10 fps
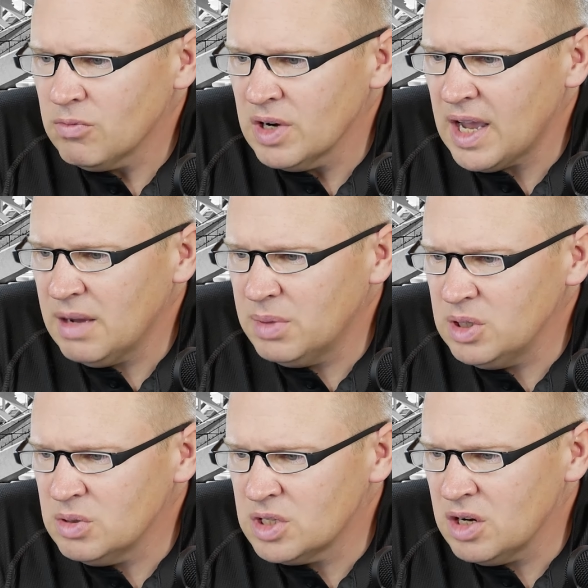Reliable
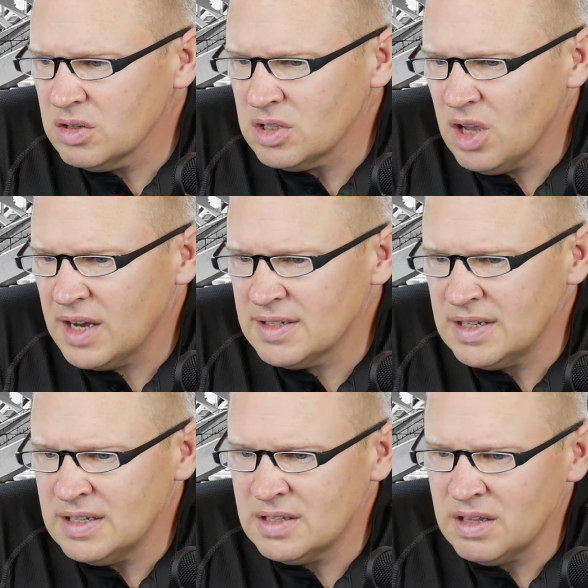used gear is not as
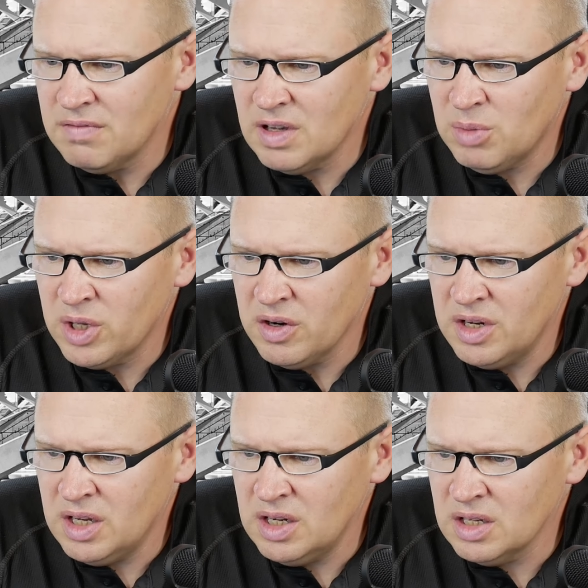easily available here in
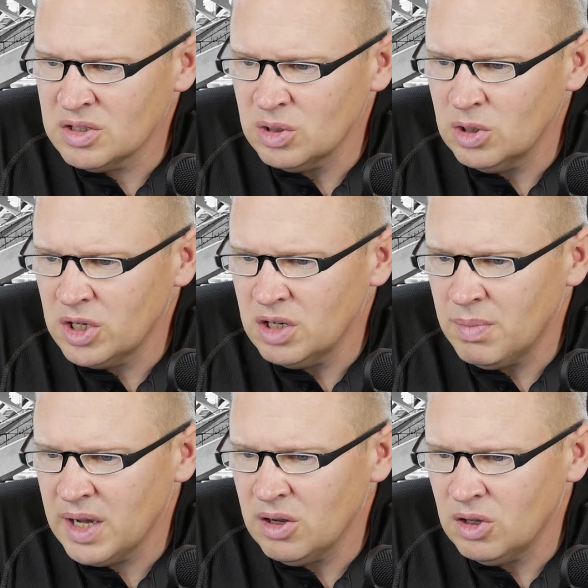India, so looking to
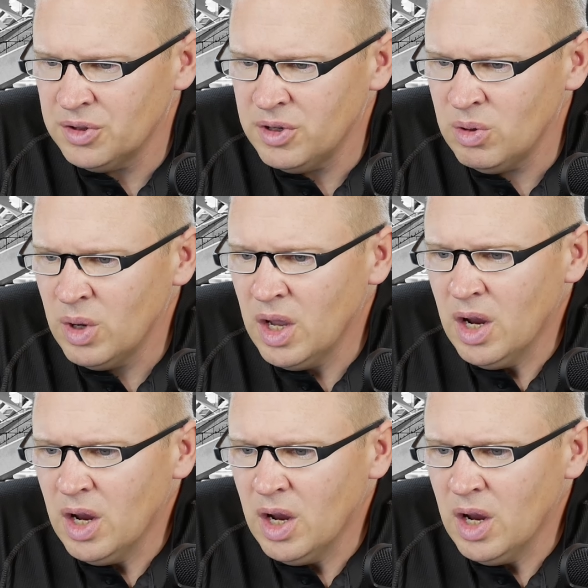buy all new.